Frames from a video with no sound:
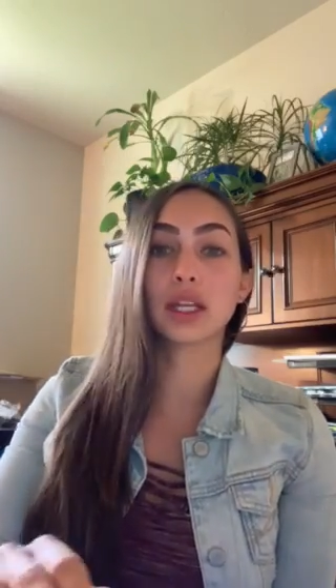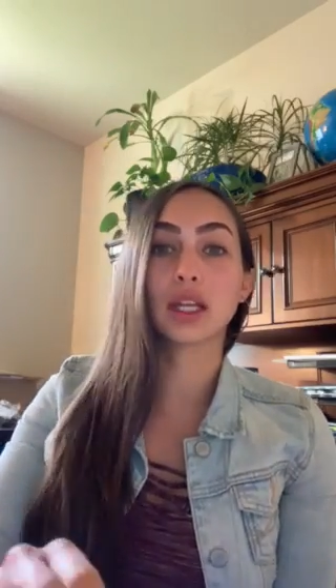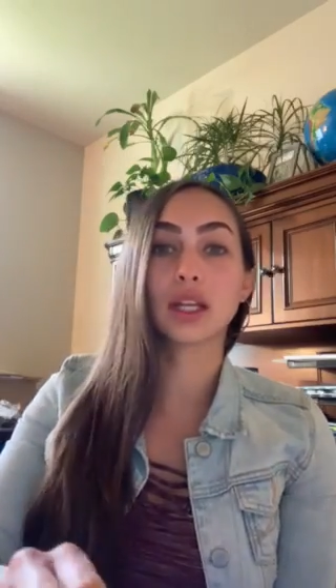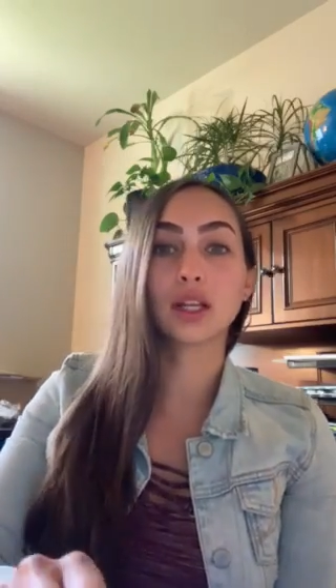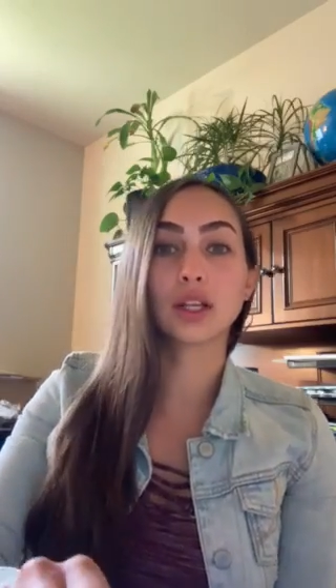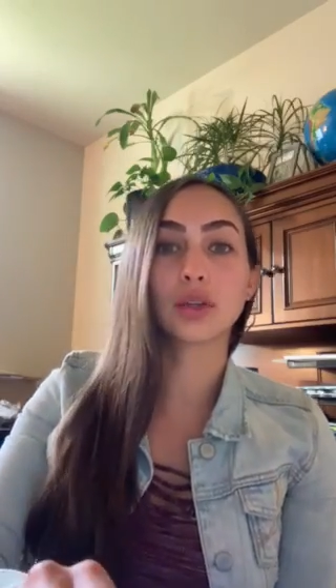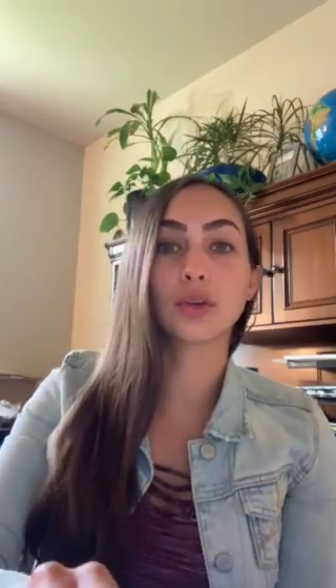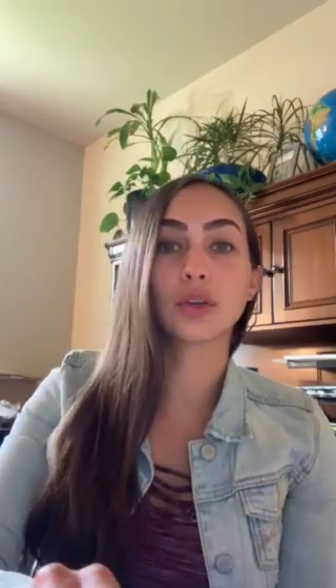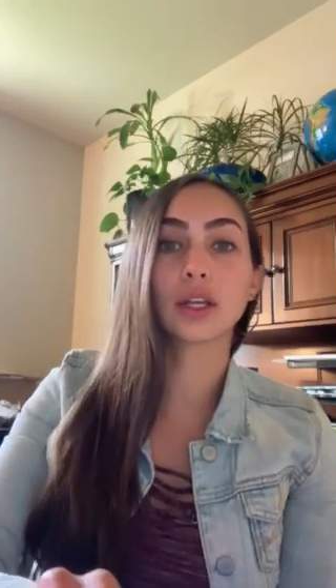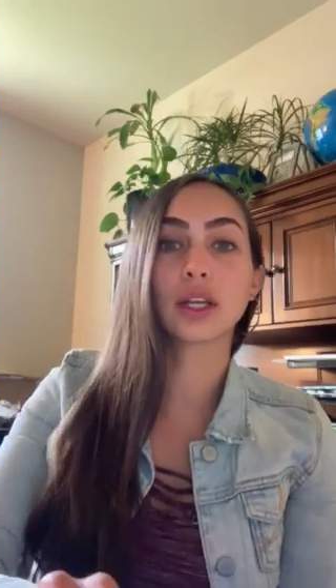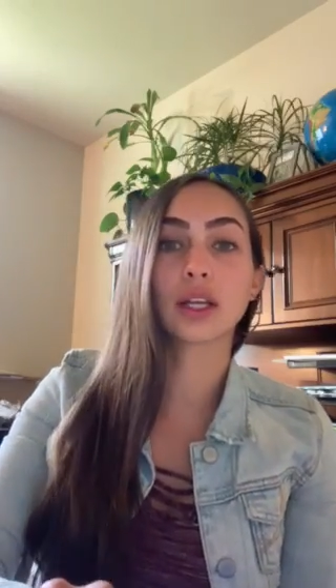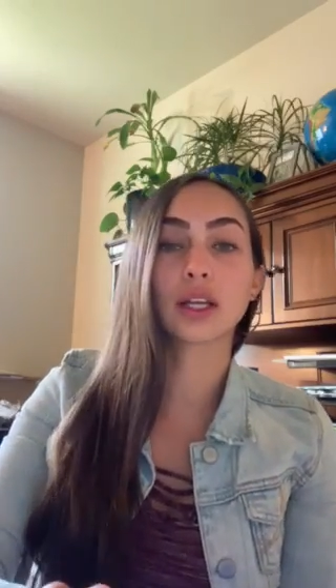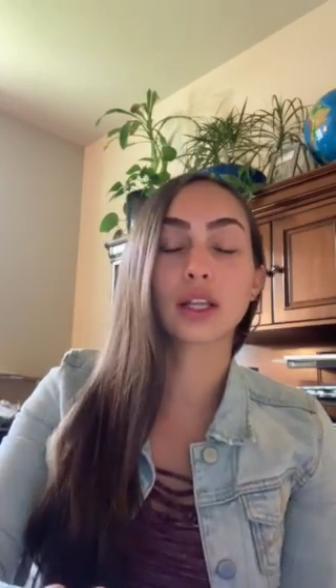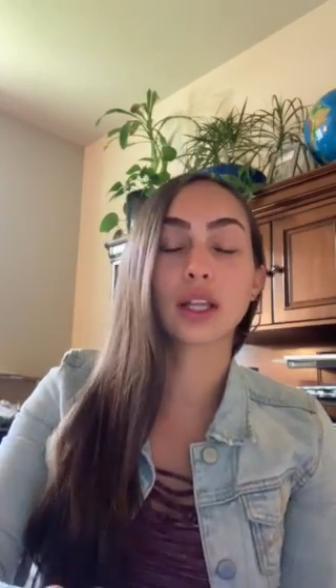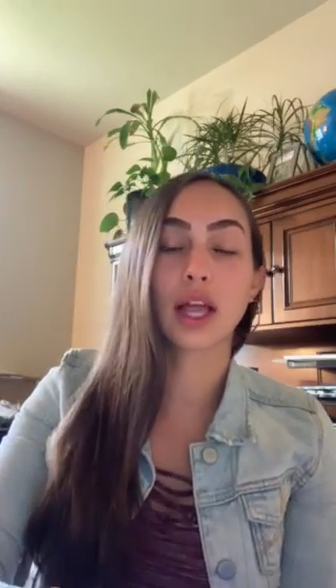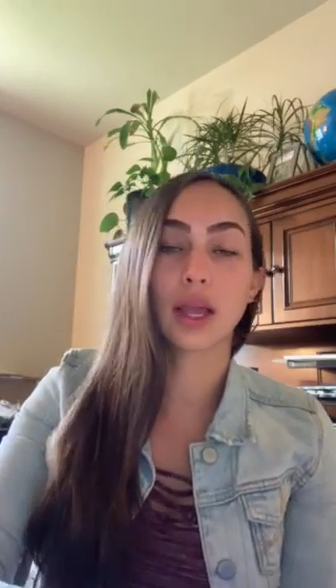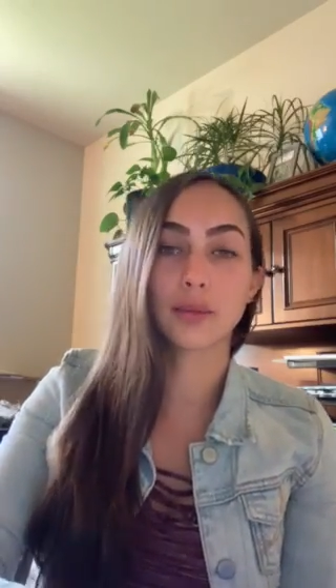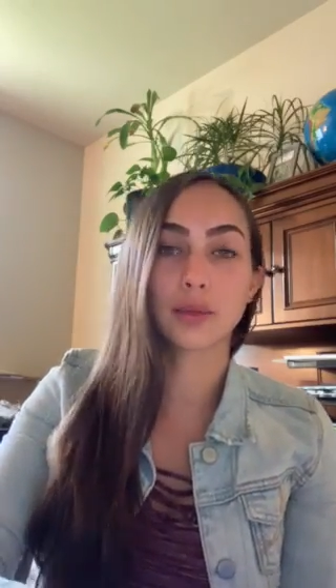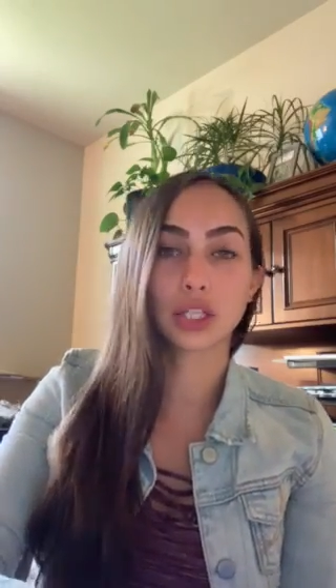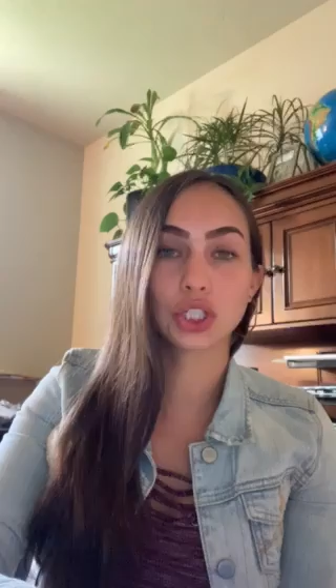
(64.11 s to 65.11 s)
including
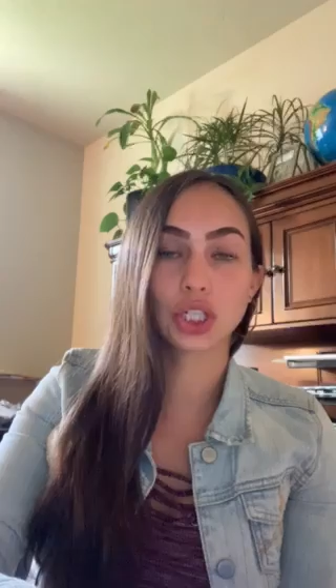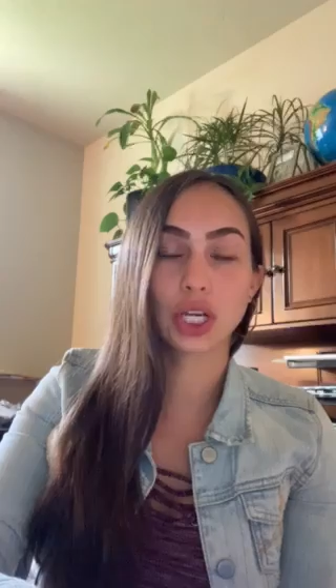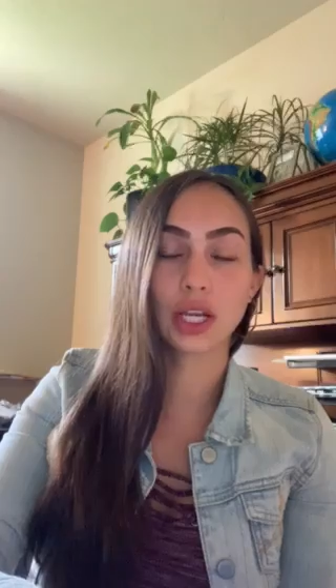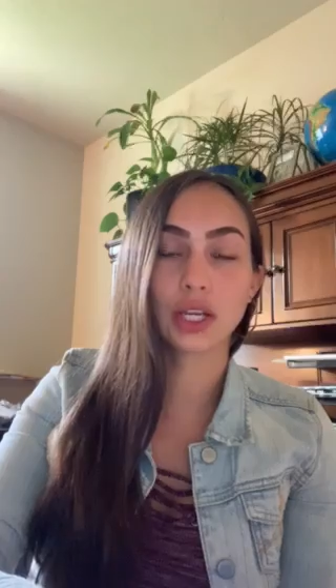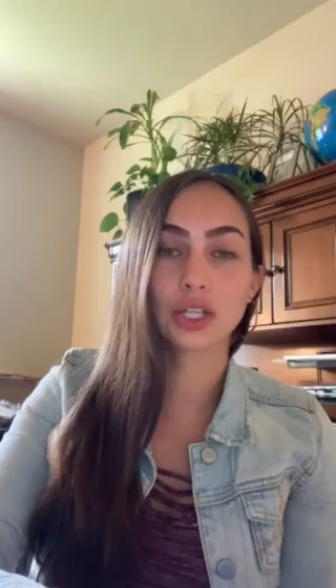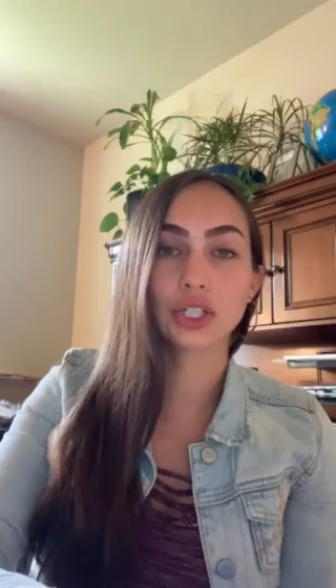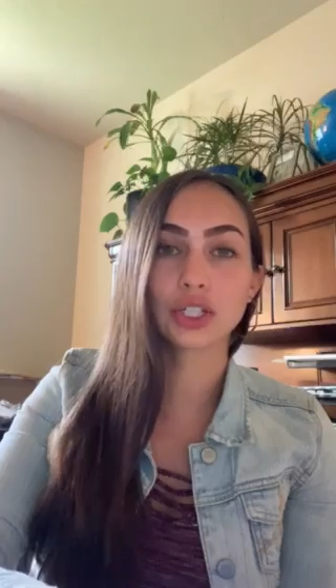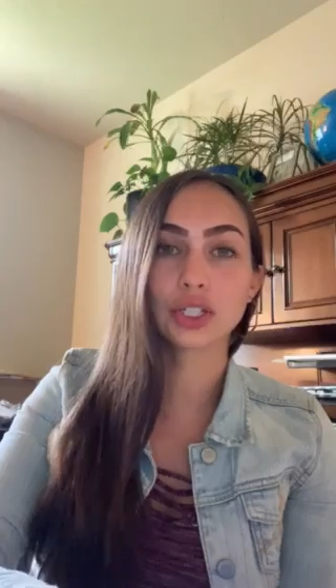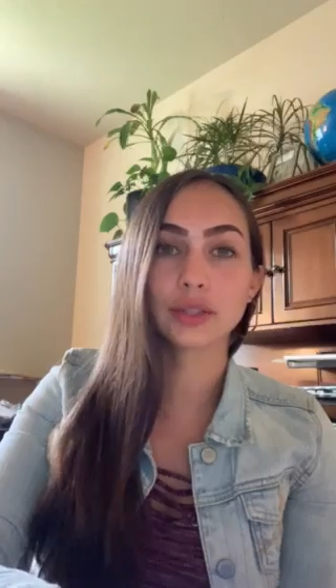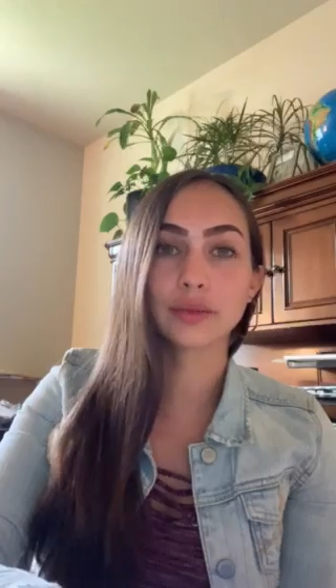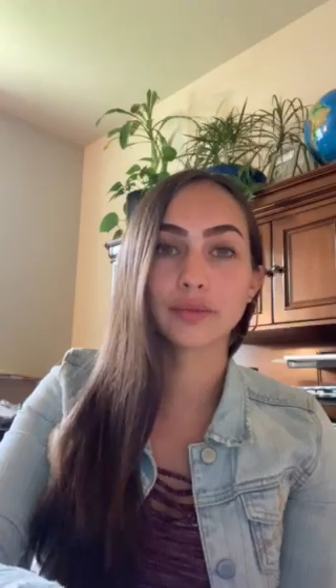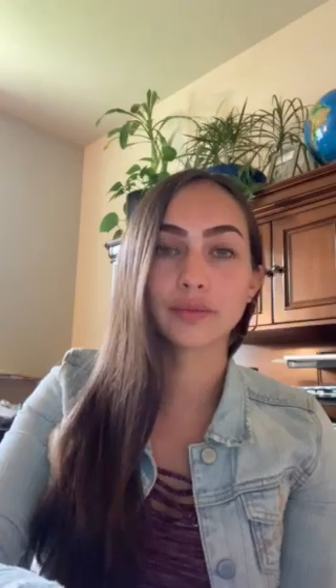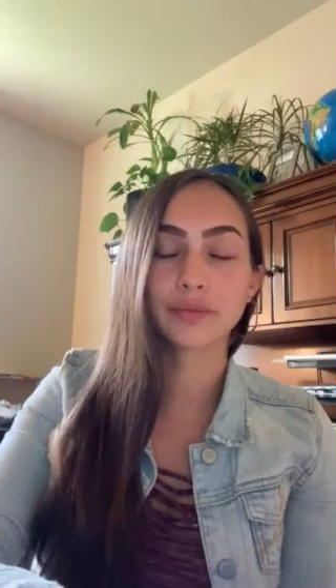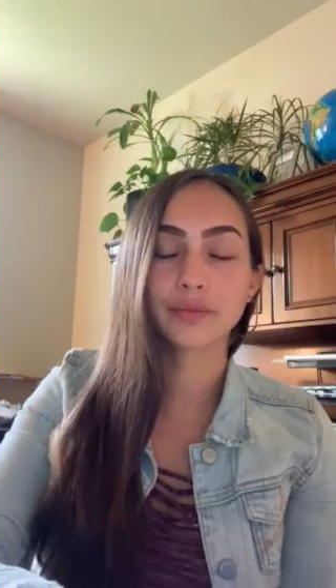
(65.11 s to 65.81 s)
climate change.